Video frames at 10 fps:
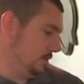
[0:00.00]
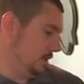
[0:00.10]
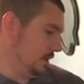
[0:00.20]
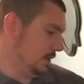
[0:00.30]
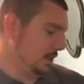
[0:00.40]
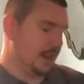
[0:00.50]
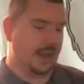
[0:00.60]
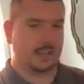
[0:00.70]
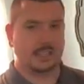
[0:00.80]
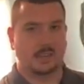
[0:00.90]
third
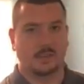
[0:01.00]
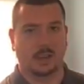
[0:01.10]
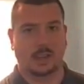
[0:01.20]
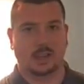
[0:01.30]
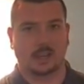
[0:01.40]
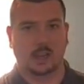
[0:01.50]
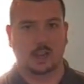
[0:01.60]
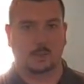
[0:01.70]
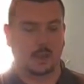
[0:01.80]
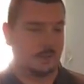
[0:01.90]
activity
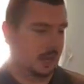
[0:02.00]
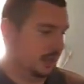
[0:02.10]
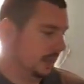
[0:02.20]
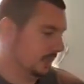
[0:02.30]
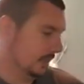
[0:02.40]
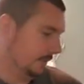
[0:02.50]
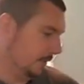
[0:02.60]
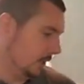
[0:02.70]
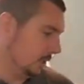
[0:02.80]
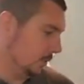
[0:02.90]
in my lesson. The
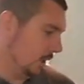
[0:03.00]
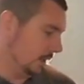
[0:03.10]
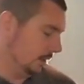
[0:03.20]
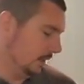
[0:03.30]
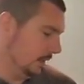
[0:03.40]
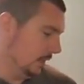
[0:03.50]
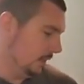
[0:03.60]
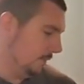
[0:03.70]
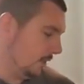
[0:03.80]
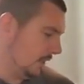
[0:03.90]
first
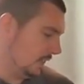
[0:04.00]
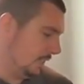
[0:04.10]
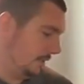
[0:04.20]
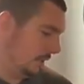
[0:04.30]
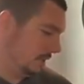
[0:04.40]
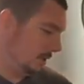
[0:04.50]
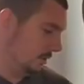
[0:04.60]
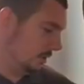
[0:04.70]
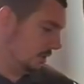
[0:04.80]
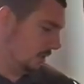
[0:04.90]
activity, the
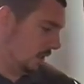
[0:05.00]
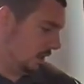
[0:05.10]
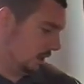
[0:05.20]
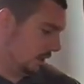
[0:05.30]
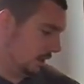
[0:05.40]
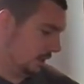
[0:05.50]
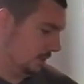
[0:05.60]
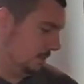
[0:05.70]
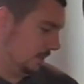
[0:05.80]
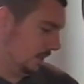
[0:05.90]
students are going
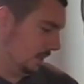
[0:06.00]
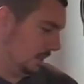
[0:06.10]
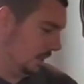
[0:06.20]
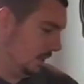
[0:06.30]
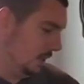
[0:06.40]
to be